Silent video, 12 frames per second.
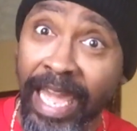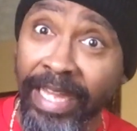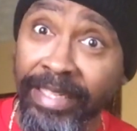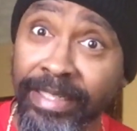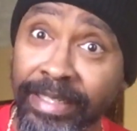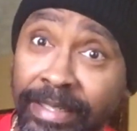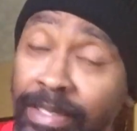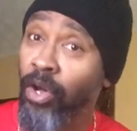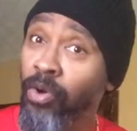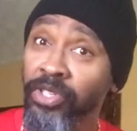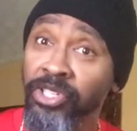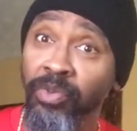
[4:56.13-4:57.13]
acting.
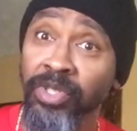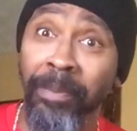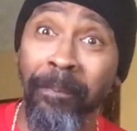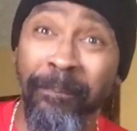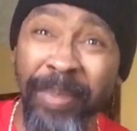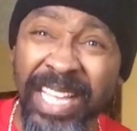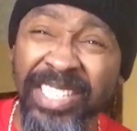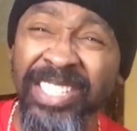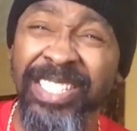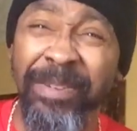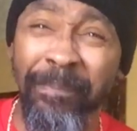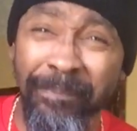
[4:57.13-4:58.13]
All these was the
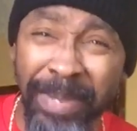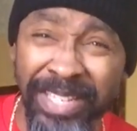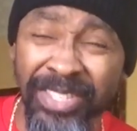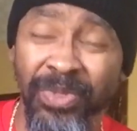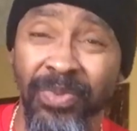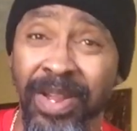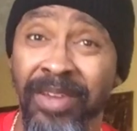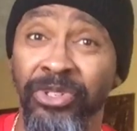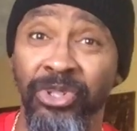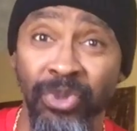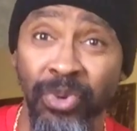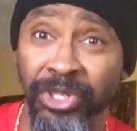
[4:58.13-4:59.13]
best of the best
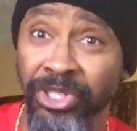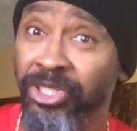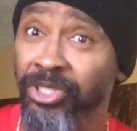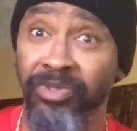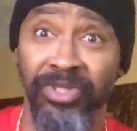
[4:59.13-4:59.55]
around Georgia.